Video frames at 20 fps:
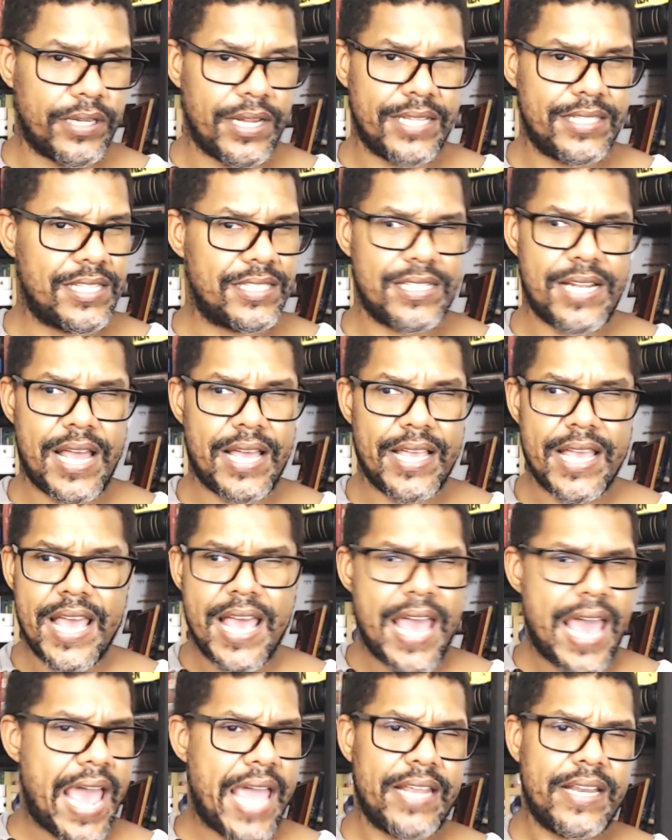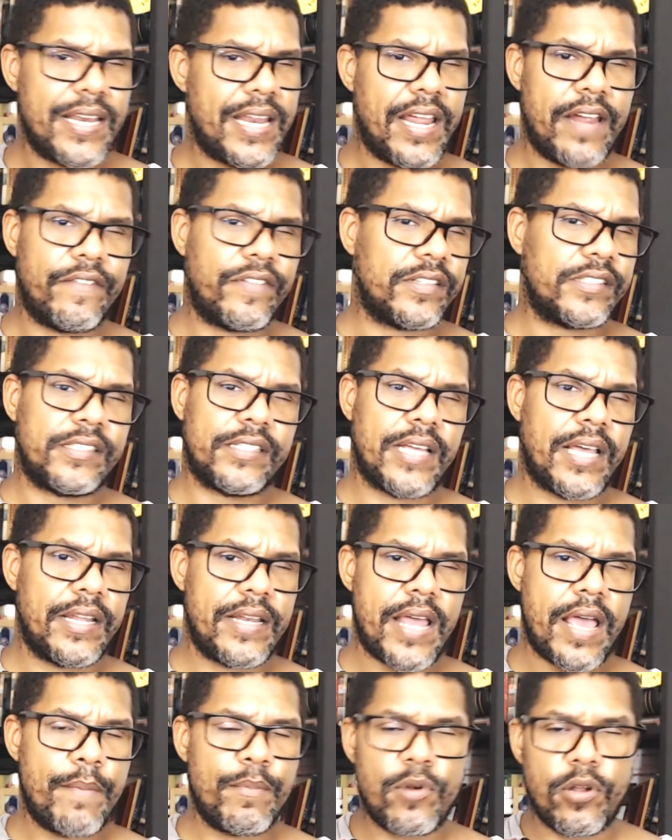it. It's just like, I never said
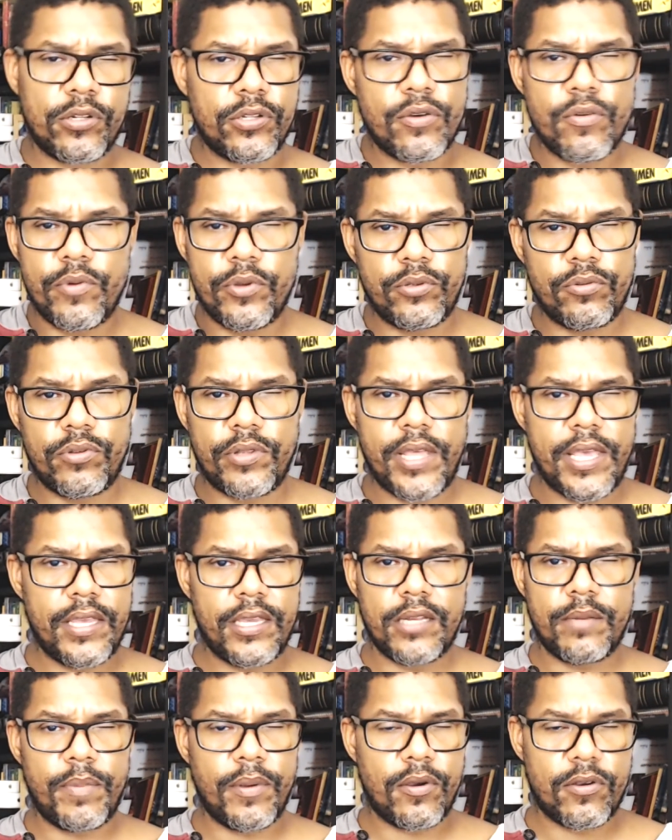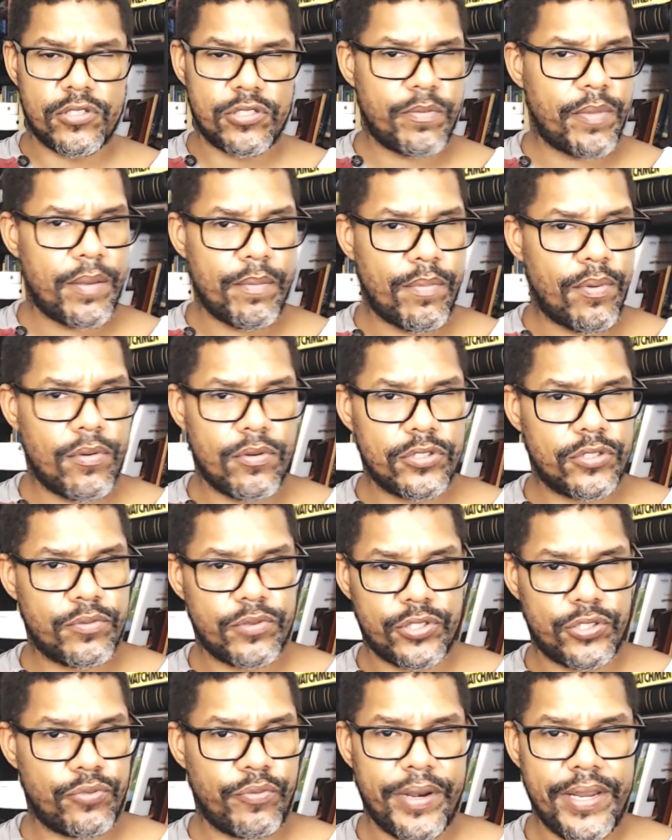I'm not going to take it because my balls were
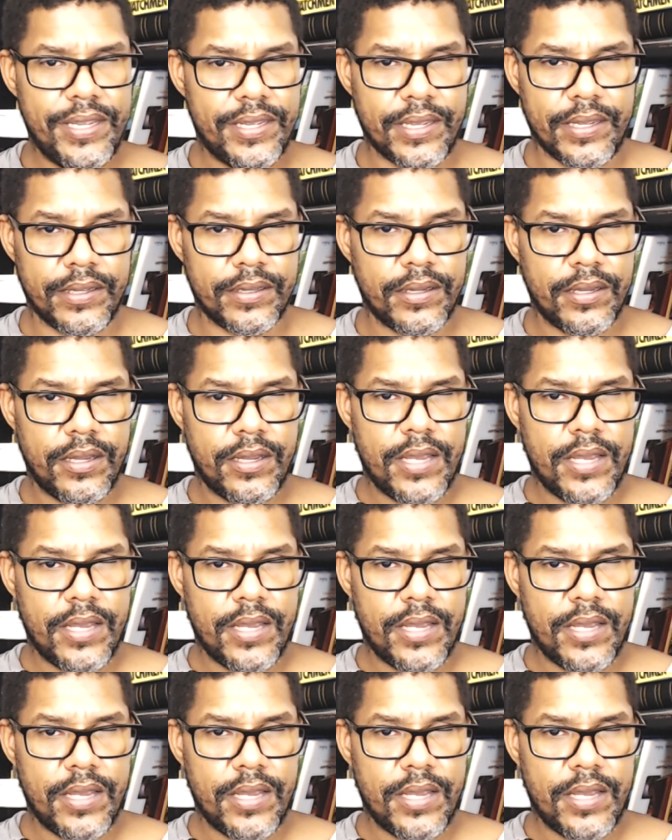shrinking.